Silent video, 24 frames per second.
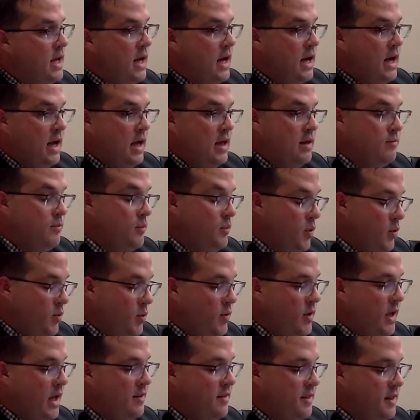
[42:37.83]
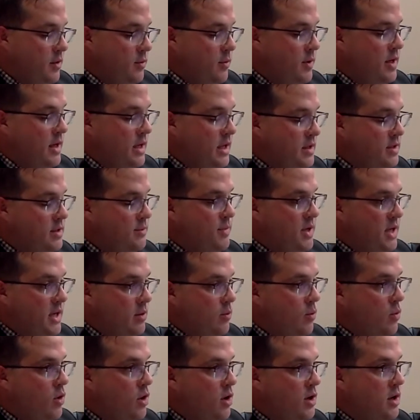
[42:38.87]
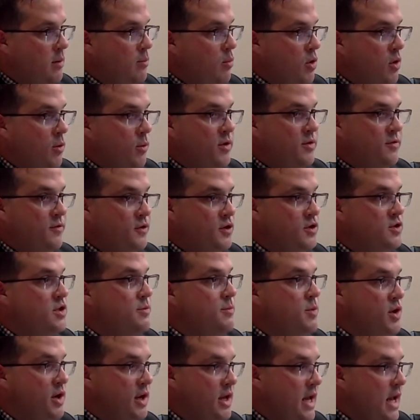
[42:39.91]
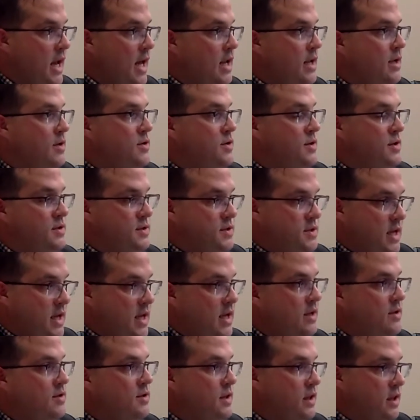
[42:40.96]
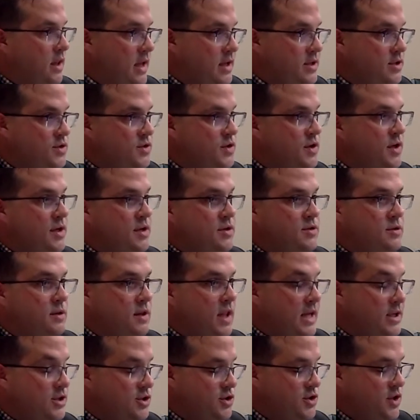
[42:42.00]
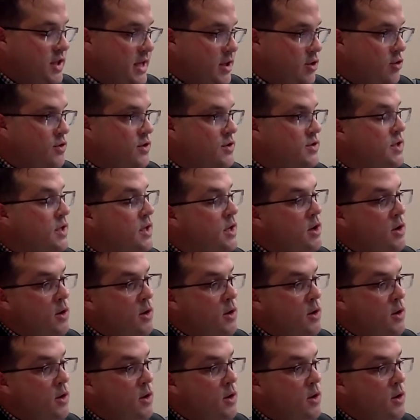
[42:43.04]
I think we need to begin working more with first communicating to the state, to the legislators,